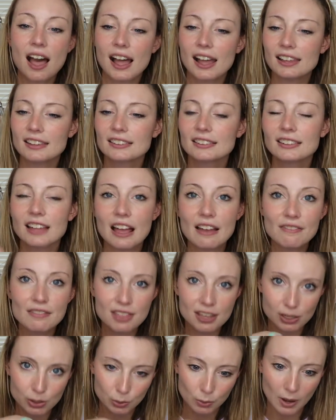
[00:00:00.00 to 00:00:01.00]
I love
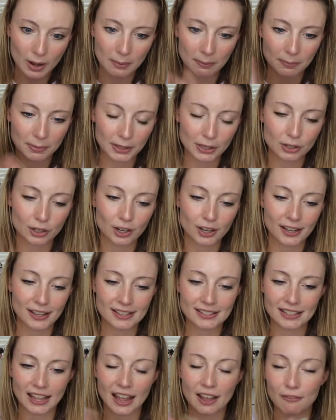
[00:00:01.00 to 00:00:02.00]
this one
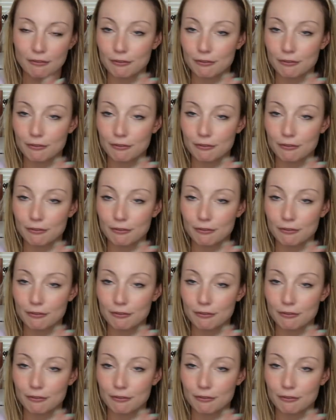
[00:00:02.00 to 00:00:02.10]
because I,